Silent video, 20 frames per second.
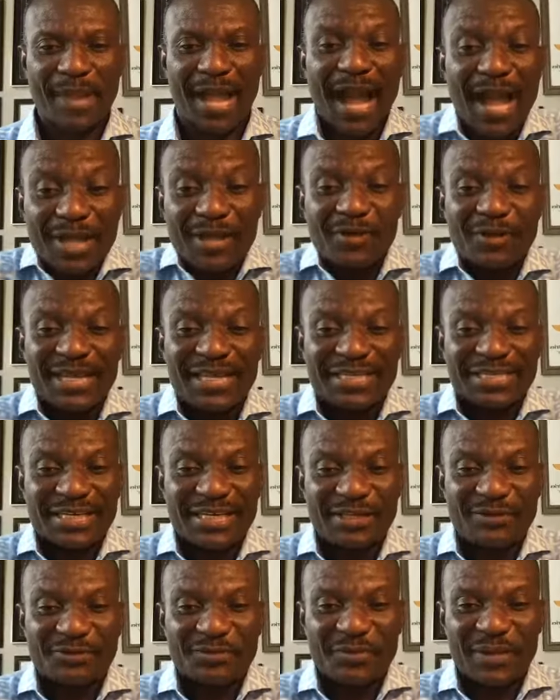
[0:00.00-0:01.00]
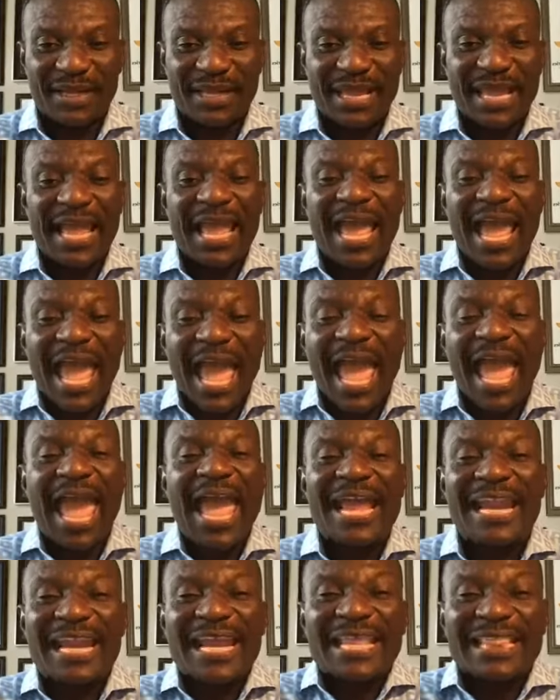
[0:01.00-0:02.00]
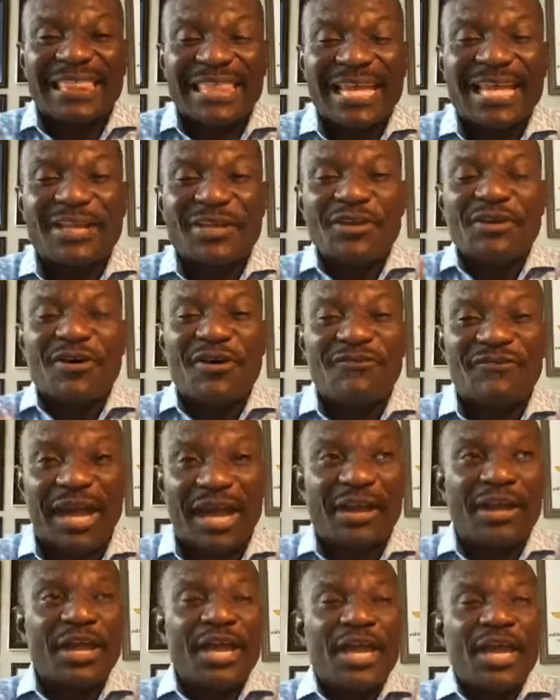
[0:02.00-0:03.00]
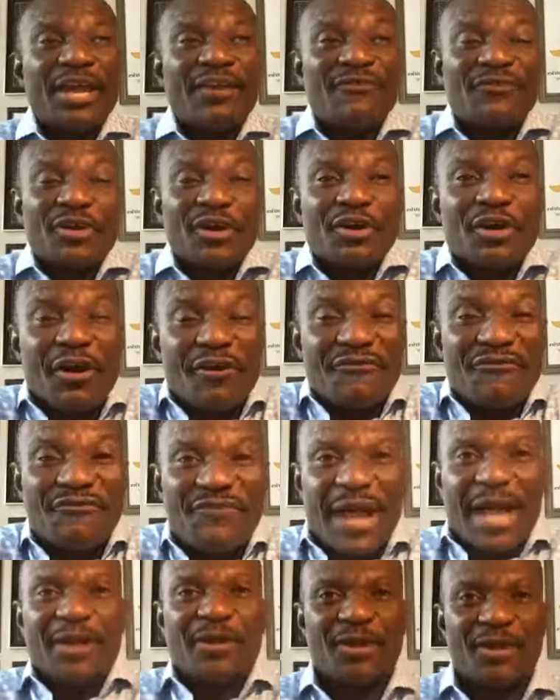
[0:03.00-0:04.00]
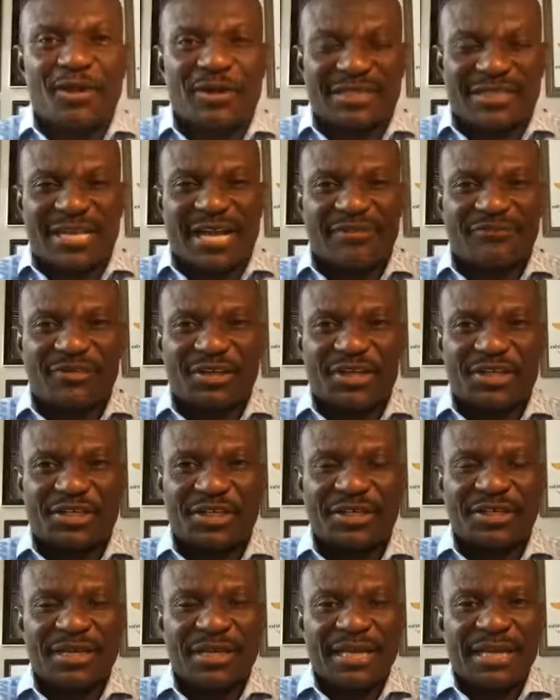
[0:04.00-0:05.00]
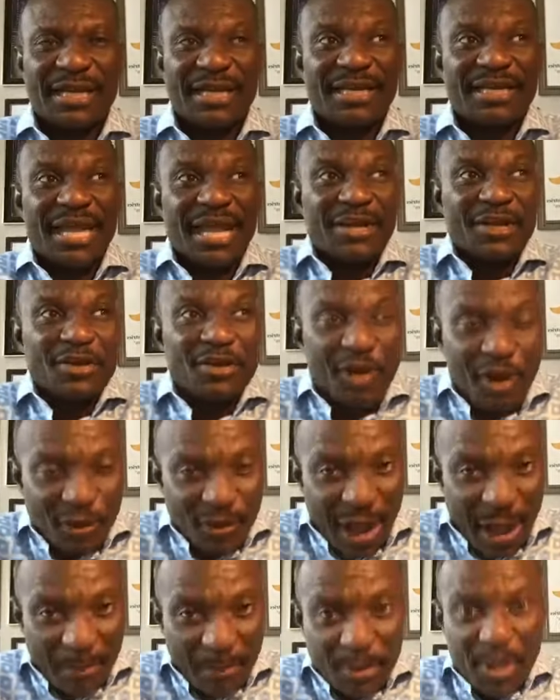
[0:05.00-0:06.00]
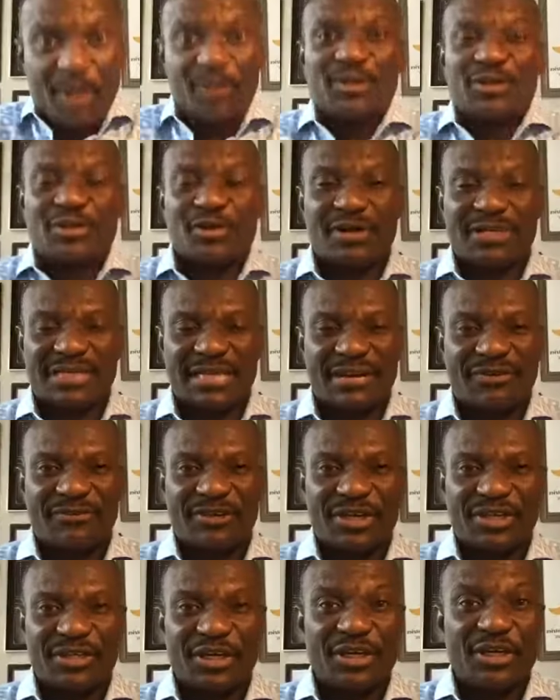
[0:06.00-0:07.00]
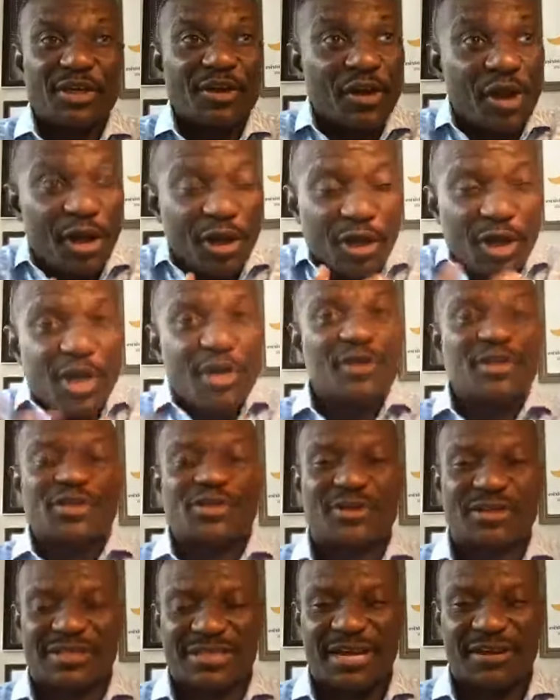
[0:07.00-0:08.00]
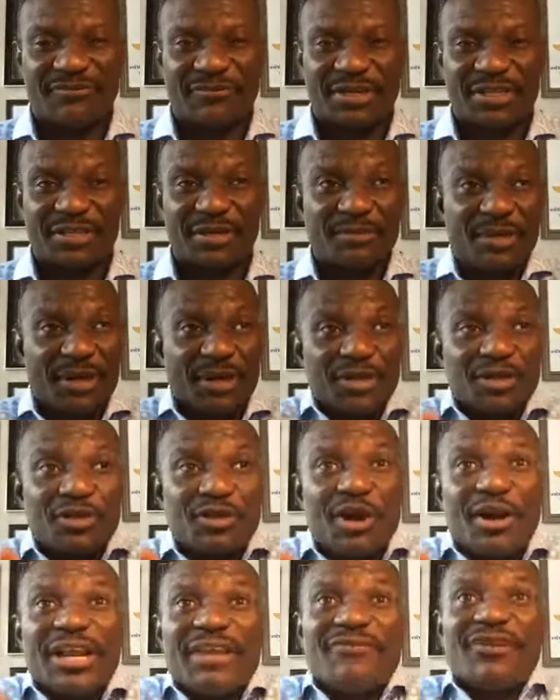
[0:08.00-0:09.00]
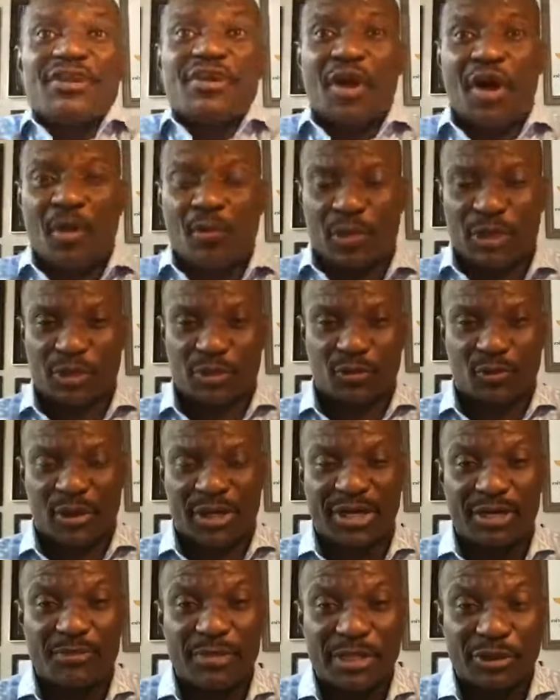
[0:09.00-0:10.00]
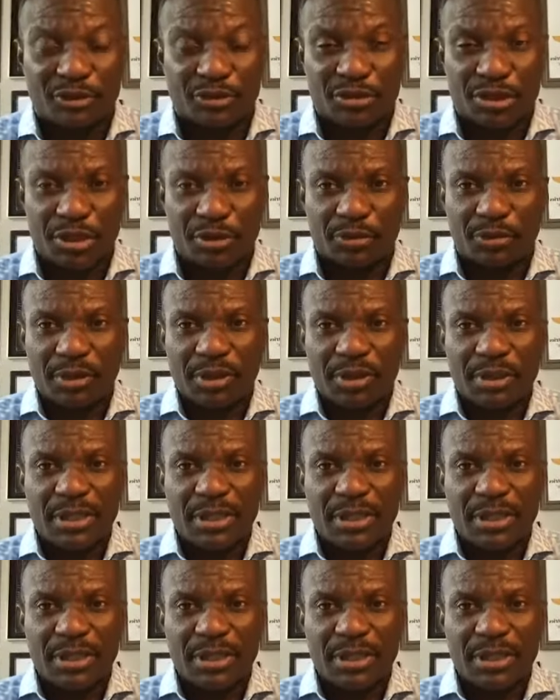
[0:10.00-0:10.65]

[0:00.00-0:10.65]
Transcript: Are you listening to me? Anything you don't value, if you don't value your salvation, then you're going to abuse your salvation. You're going to lose your salvation because you don't even know what it means to you.